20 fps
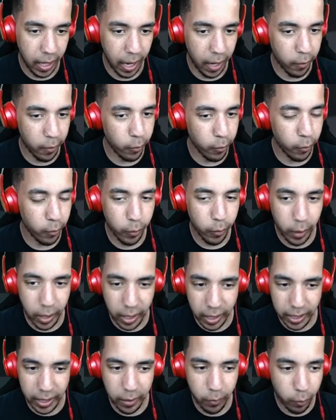I
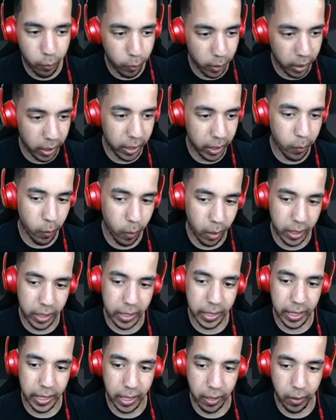really, really wanted
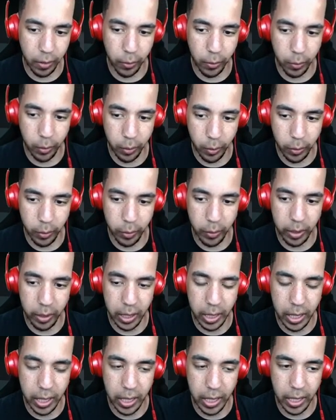to get through
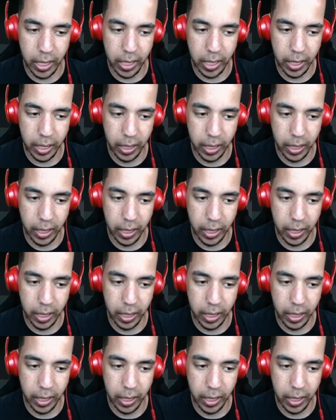the